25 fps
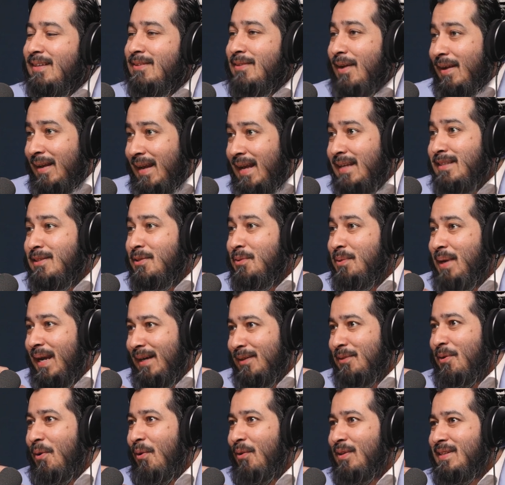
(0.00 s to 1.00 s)
So I guess you
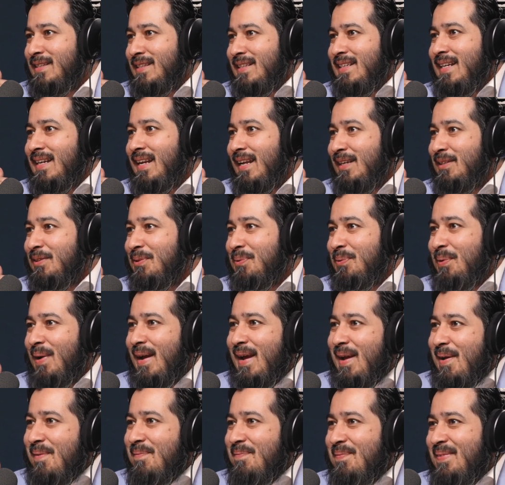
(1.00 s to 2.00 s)
get calls still at 2
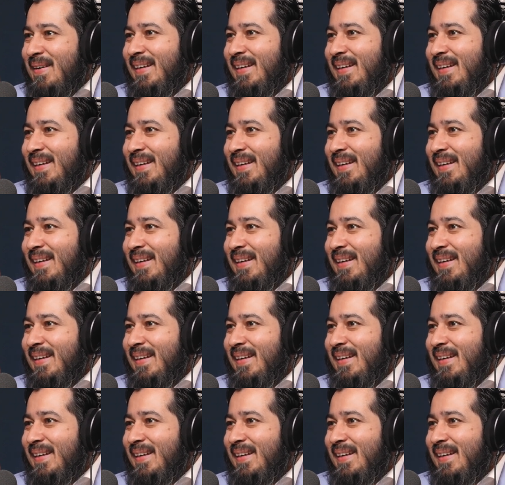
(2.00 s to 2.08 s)
a.m.